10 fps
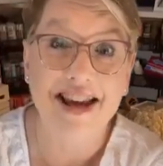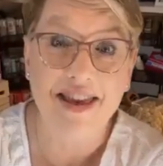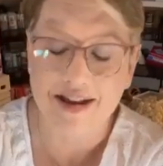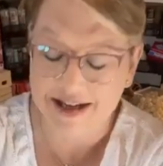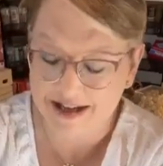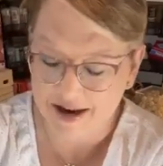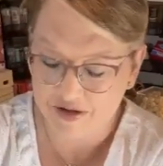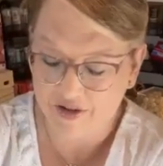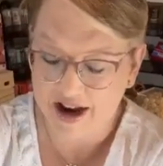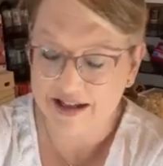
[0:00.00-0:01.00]
Say that 10
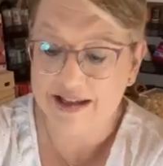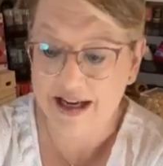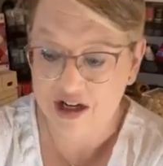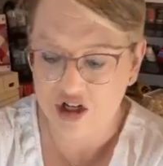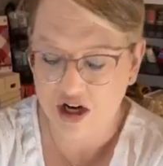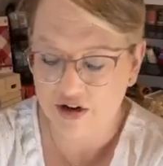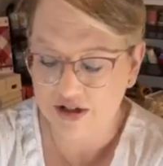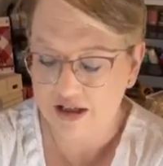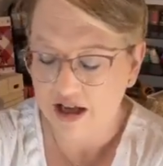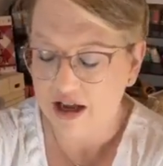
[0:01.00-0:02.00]
times fast.
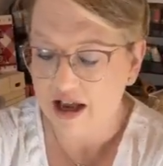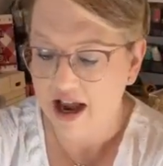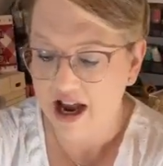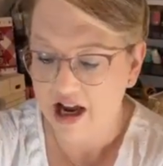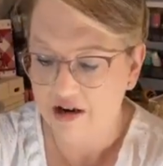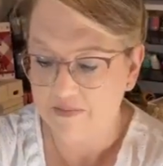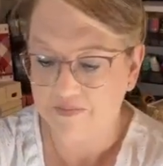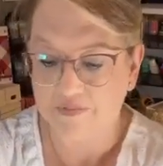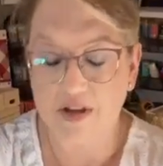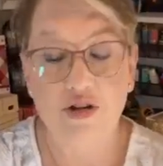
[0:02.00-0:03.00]
Seashells
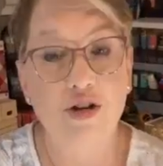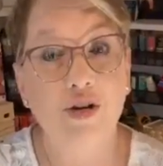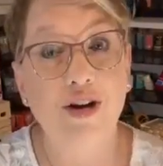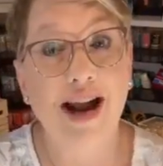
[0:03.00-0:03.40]
to